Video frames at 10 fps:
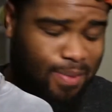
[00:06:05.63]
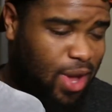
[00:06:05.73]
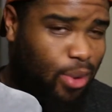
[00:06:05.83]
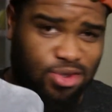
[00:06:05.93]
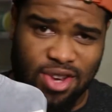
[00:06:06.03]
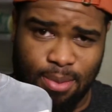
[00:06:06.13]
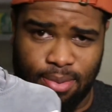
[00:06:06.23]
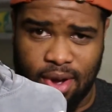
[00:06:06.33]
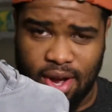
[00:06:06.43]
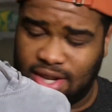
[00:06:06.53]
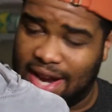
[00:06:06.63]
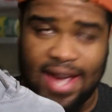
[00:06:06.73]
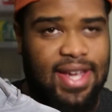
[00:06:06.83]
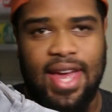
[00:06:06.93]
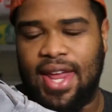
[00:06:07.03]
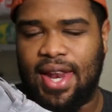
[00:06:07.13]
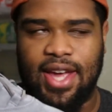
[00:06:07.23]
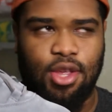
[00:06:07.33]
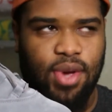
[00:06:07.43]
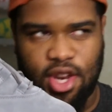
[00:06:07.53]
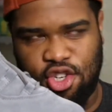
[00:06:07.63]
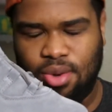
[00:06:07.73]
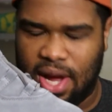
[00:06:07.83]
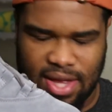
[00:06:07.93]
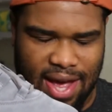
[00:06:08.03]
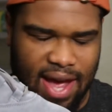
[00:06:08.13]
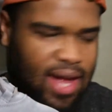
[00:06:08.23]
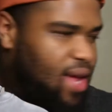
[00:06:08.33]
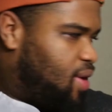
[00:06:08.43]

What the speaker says: He wasn't trying to budge, and I get it. Like, you get a shoe like that